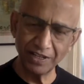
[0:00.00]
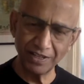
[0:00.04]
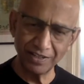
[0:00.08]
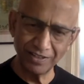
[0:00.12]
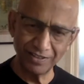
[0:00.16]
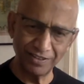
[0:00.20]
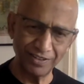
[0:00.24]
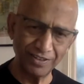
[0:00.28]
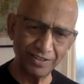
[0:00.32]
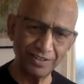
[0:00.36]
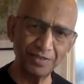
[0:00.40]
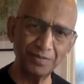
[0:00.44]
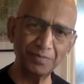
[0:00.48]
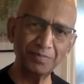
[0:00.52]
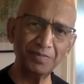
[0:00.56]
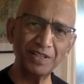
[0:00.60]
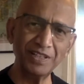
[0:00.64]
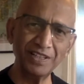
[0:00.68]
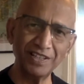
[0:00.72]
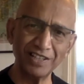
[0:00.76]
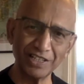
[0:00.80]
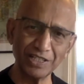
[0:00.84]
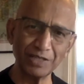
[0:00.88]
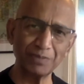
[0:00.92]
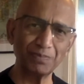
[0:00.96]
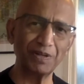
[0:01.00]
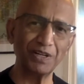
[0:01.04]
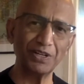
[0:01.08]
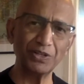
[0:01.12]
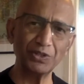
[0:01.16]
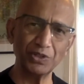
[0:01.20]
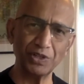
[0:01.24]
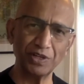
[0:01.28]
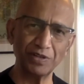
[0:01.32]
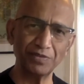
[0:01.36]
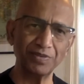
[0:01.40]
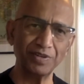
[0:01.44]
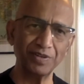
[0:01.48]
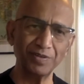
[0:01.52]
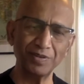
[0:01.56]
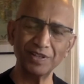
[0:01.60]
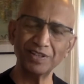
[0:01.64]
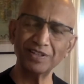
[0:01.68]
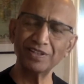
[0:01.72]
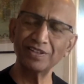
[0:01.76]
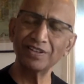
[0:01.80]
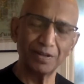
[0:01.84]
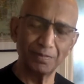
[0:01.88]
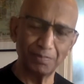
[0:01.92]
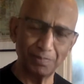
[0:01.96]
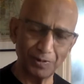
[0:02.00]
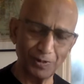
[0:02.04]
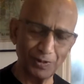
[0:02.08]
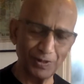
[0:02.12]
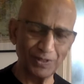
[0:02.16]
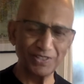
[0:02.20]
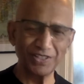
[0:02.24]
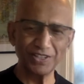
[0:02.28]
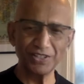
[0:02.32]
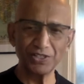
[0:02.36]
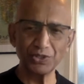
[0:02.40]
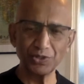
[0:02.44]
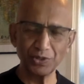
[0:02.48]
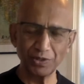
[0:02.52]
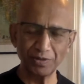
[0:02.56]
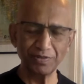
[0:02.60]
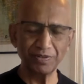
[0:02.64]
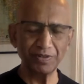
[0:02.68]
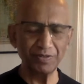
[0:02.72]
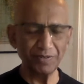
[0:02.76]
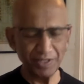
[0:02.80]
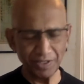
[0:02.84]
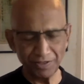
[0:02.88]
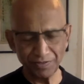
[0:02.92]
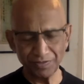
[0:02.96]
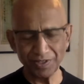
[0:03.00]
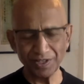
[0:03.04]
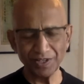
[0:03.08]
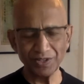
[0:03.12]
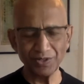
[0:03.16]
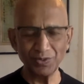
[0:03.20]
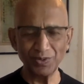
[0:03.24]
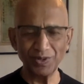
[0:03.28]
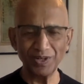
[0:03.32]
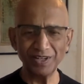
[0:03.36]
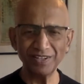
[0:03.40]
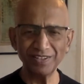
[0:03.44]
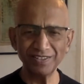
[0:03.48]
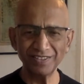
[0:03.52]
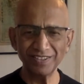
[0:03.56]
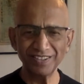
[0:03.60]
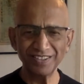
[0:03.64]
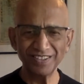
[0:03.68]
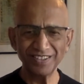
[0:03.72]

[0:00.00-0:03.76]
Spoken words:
calmly explain to everyone, apologize to everyone if required,